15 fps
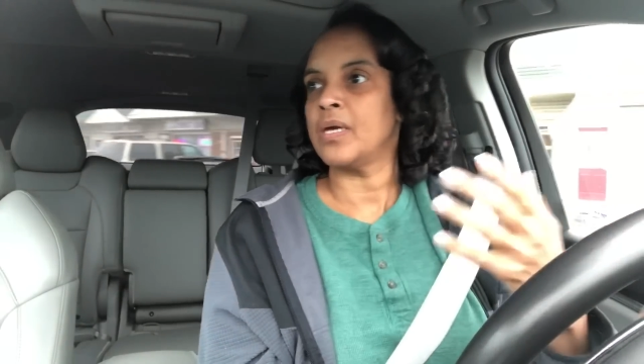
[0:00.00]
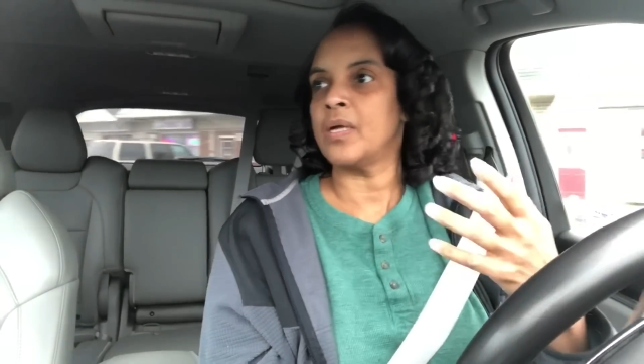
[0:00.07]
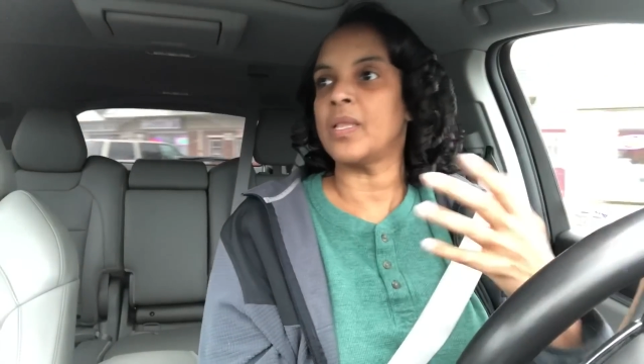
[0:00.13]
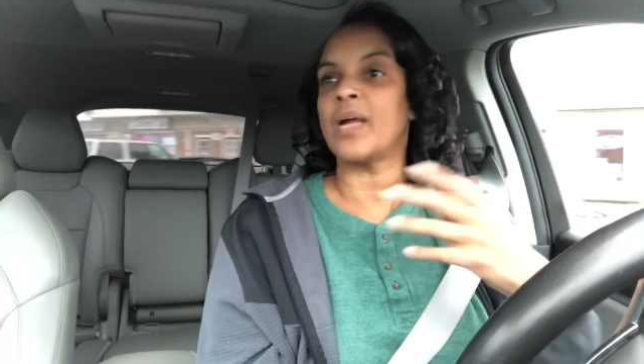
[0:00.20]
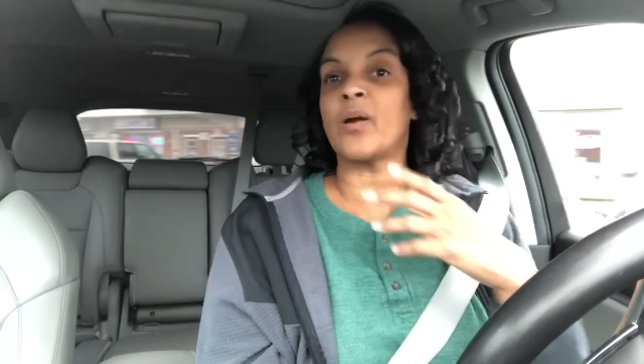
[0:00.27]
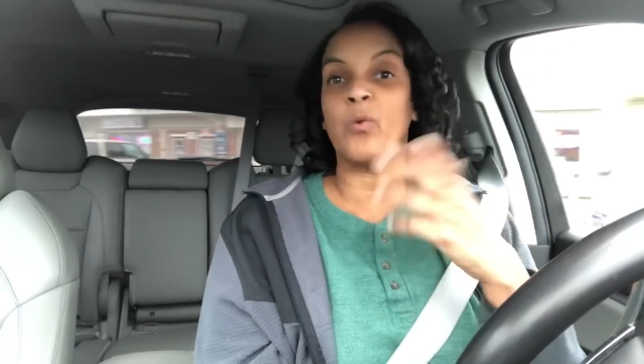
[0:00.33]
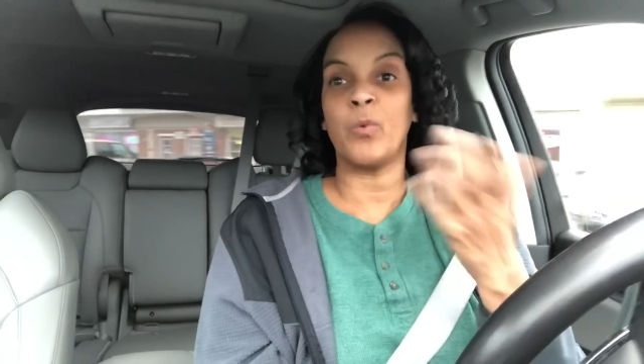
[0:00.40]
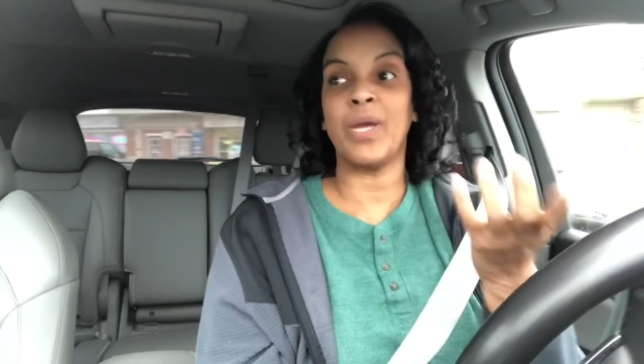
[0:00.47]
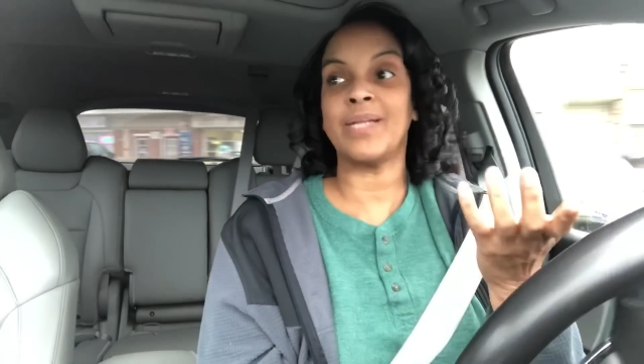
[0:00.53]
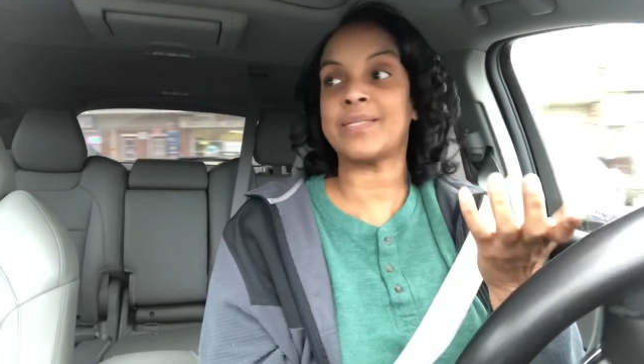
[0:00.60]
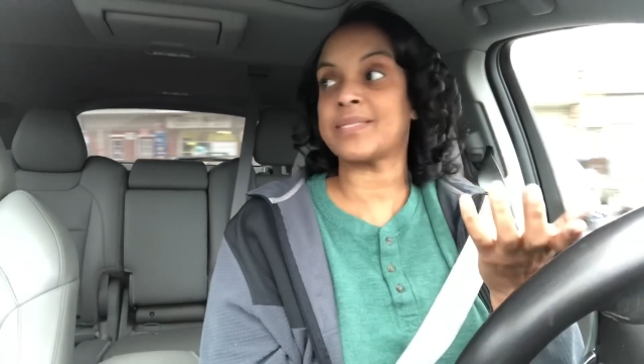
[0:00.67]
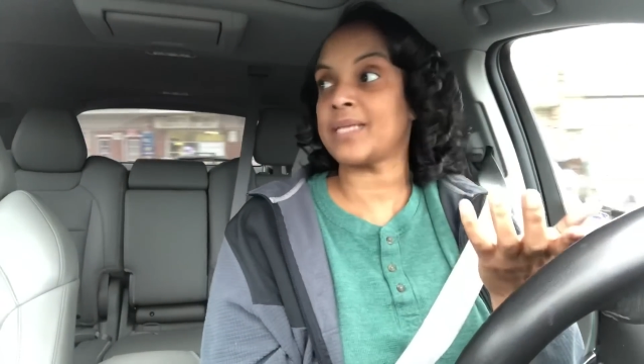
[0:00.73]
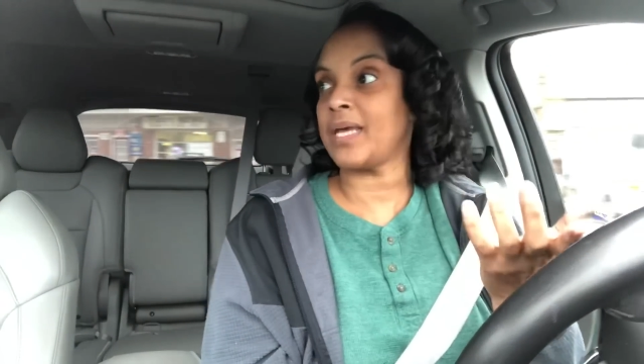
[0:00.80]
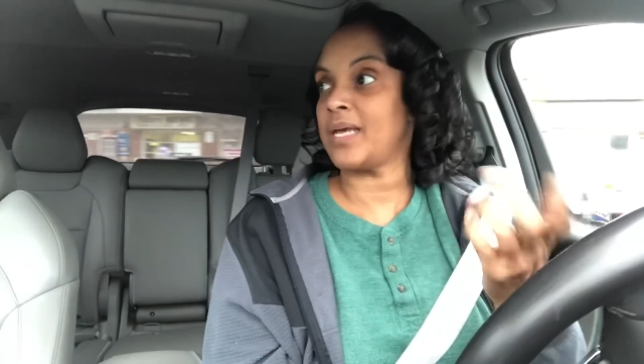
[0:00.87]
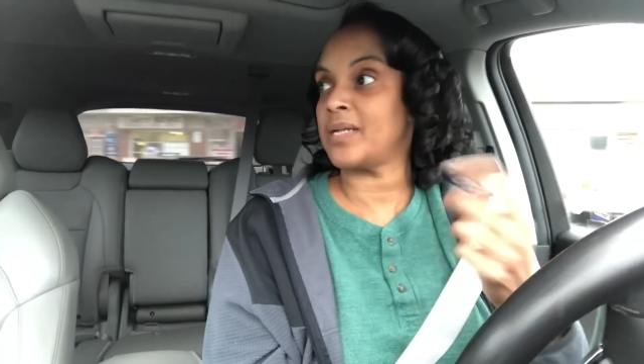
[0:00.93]
like a wet
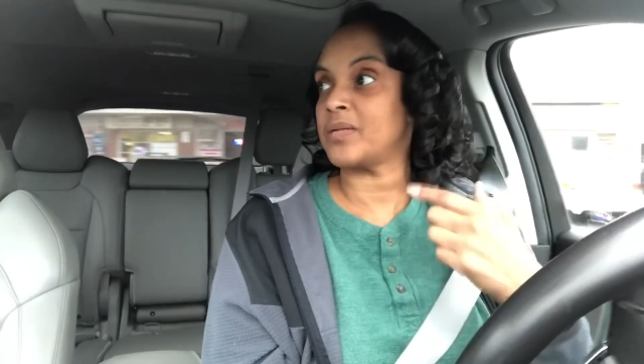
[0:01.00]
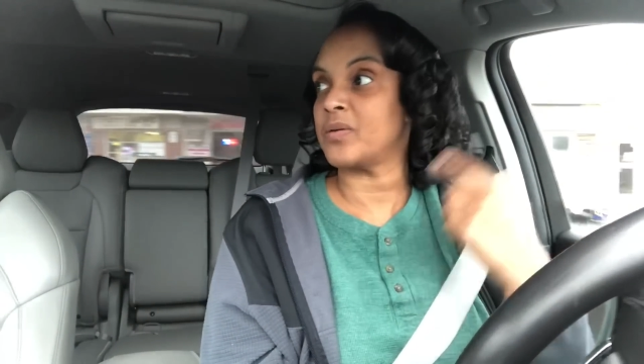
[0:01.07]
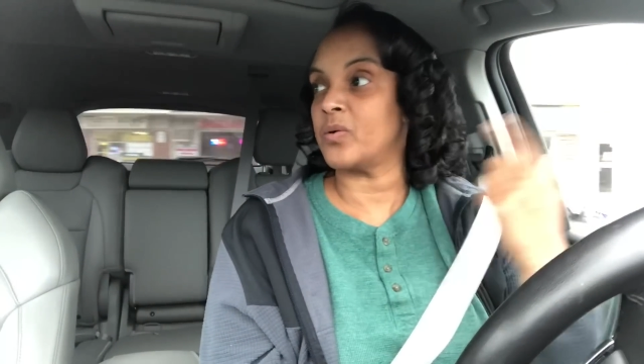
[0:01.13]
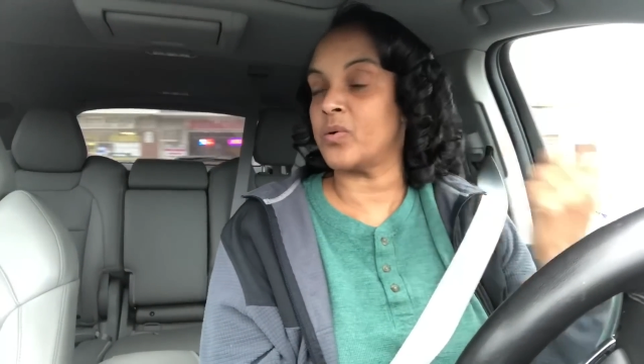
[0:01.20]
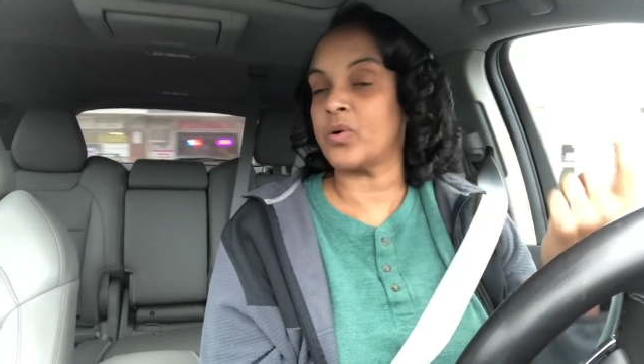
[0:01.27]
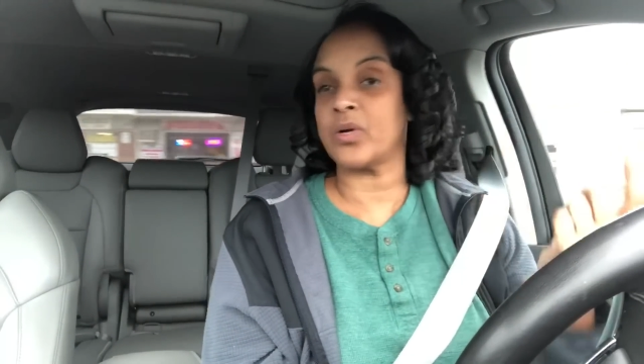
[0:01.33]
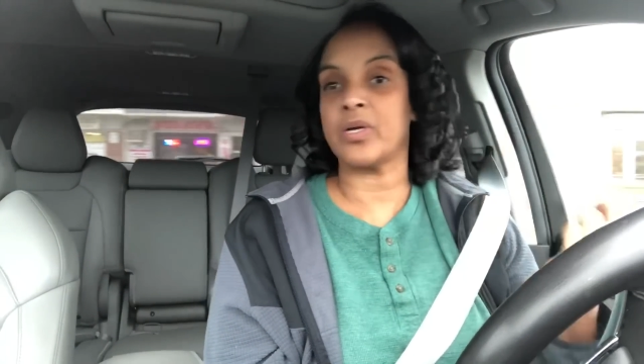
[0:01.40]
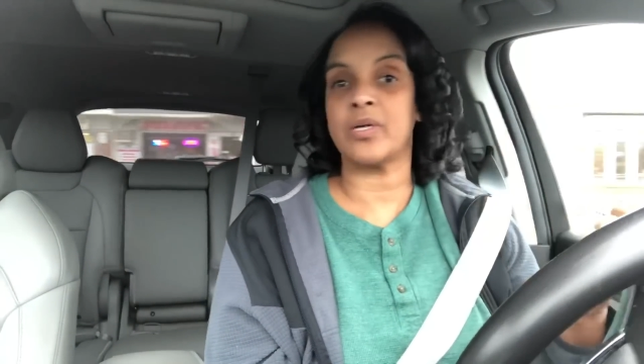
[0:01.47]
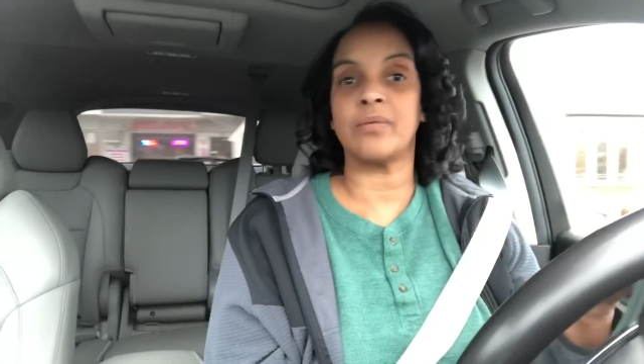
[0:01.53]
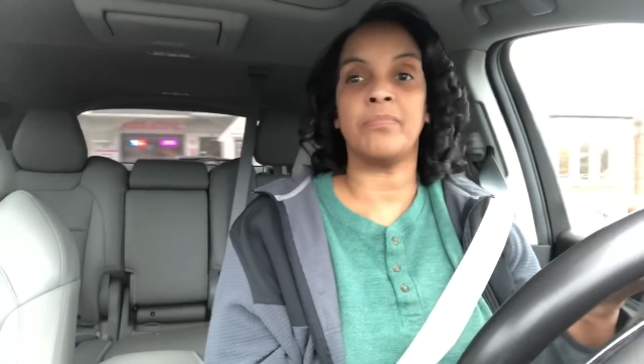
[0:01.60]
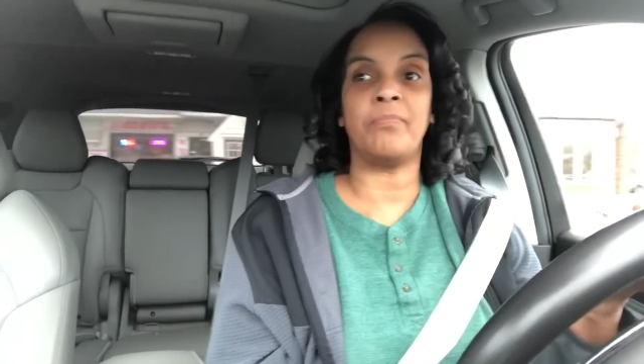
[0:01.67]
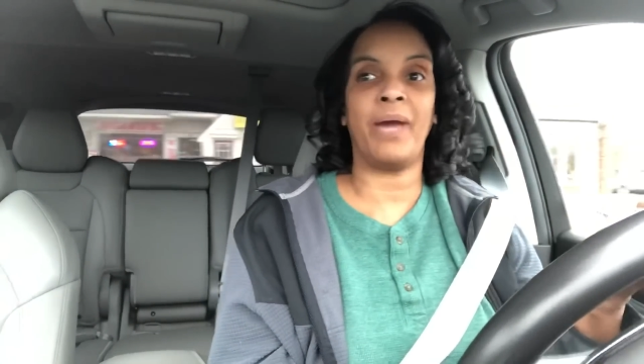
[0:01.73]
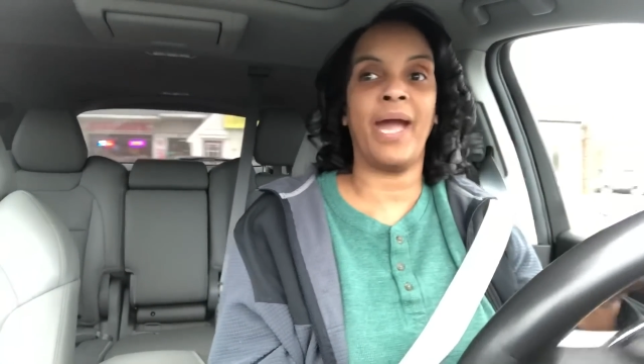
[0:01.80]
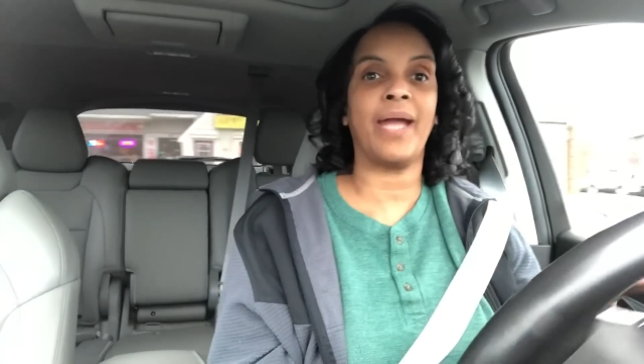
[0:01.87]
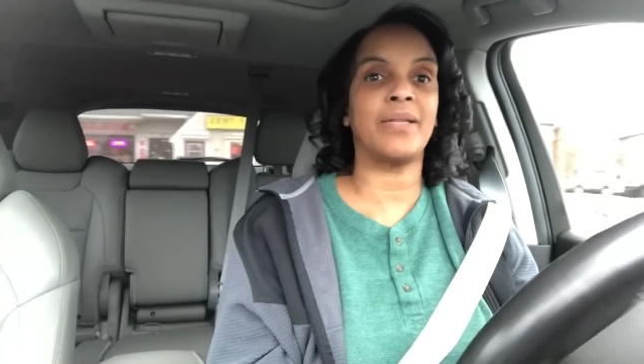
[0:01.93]
set, or
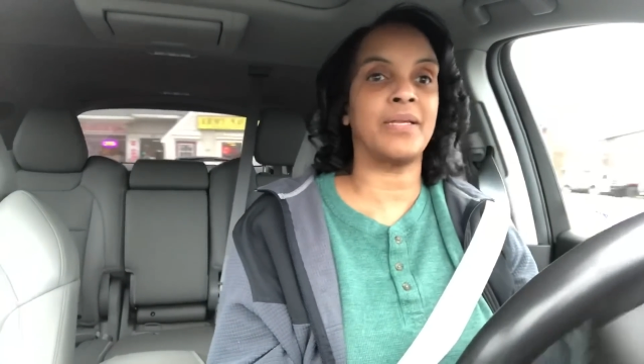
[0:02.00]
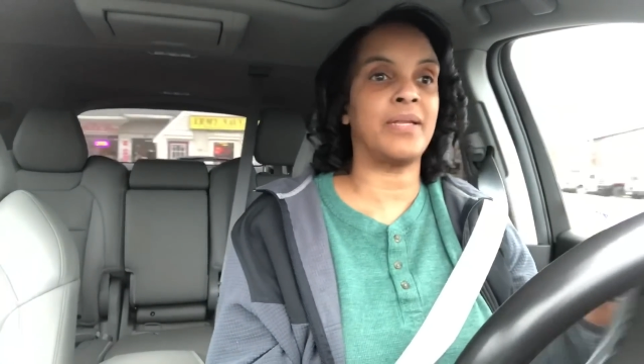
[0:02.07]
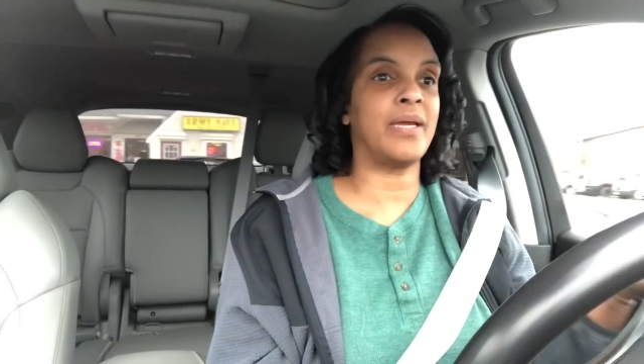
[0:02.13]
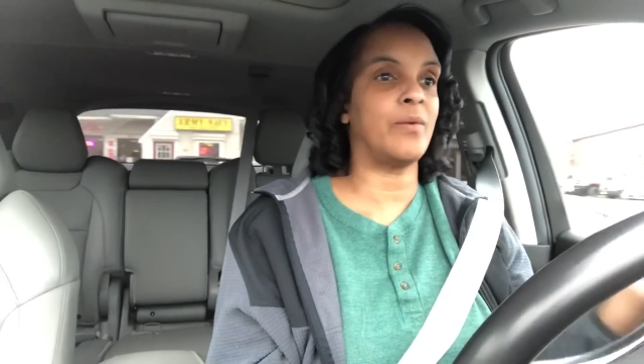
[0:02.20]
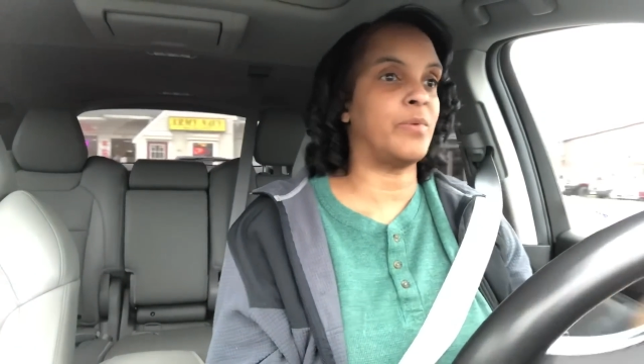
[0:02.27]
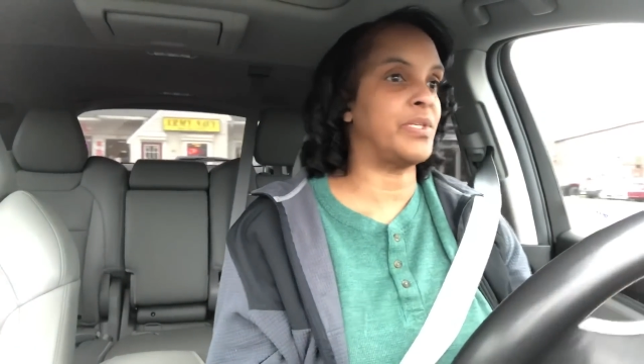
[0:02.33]
back in the day,